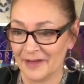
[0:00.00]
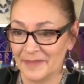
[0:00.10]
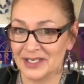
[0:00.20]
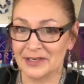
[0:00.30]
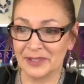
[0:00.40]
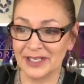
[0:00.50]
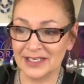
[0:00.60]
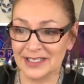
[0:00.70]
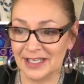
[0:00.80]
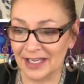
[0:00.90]
Mr.
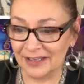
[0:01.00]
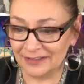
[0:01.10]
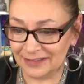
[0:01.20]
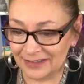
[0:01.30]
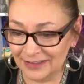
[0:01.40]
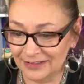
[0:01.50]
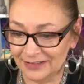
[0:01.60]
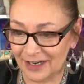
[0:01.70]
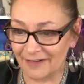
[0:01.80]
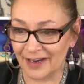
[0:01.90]
Bling's in the house.
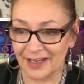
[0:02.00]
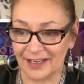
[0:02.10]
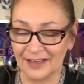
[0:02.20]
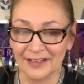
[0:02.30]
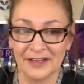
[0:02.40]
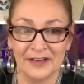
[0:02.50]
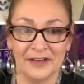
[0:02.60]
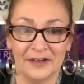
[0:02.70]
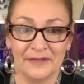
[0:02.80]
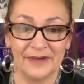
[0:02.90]
Alrighty.
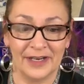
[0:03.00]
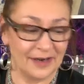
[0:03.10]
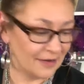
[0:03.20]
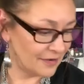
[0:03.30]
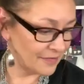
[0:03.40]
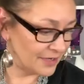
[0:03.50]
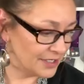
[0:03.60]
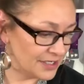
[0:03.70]
We are going